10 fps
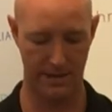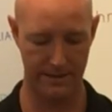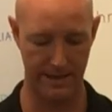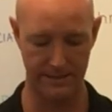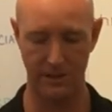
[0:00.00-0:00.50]

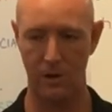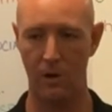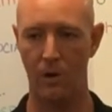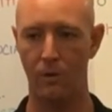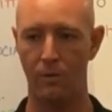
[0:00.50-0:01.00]
as, as a
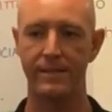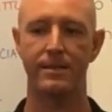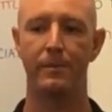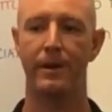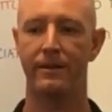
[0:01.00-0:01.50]
whole,
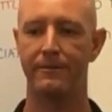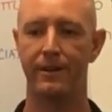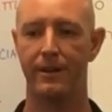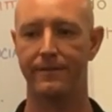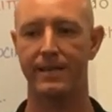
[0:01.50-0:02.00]
what's the
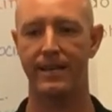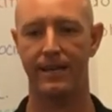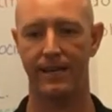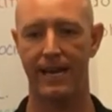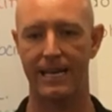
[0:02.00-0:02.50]
benefit of
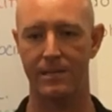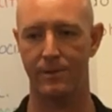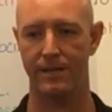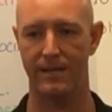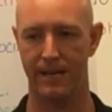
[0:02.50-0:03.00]
taking
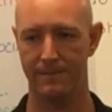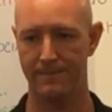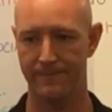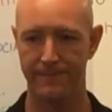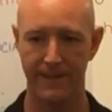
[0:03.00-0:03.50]
aspirin a day?
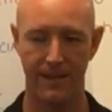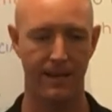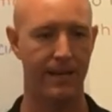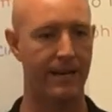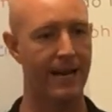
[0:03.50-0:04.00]

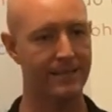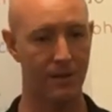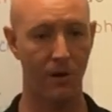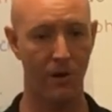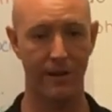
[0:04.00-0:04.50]
And as a
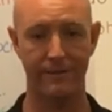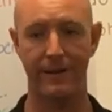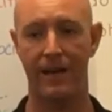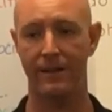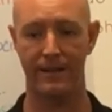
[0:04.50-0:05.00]
whole, they
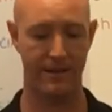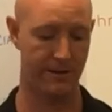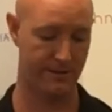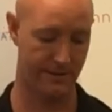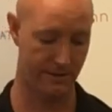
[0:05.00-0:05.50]
found that there
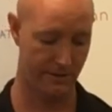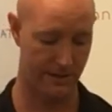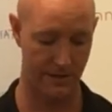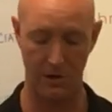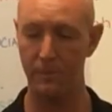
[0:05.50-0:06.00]
is
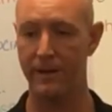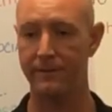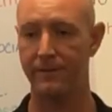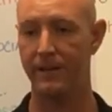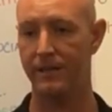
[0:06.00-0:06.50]
literally no
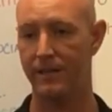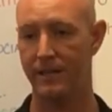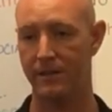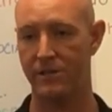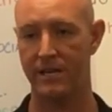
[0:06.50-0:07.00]
benefit
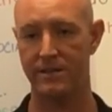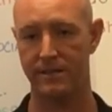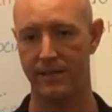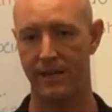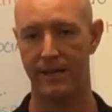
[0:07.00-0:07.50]
in the
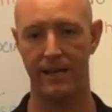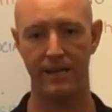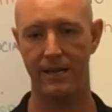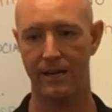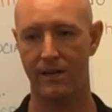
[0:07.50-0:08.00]
changes in
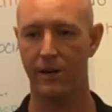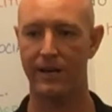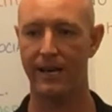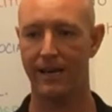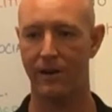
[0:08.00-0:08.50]
any kind of
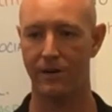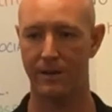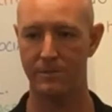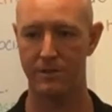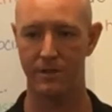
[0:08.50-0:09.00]
cardiac
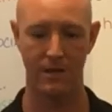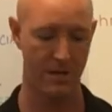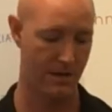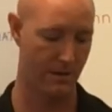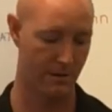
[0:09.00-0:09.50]
outcomes,
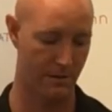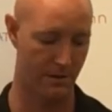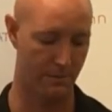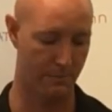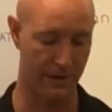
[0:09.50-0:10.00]

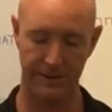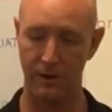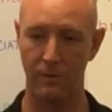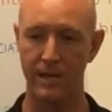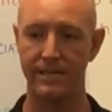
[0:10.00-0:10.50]
but
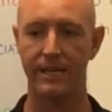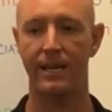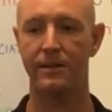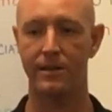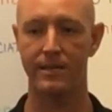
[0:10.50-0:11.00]
there was an
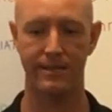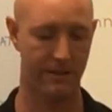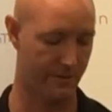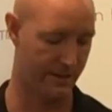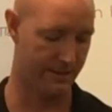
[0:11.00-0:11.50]
increase in
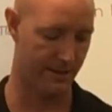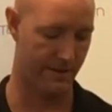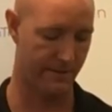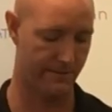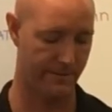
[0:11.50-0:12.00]
the risk
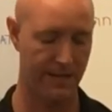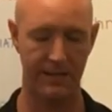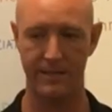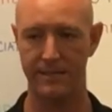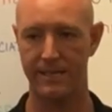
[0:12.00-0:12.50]
of
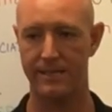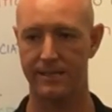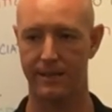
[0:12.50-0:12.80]
kidney disease,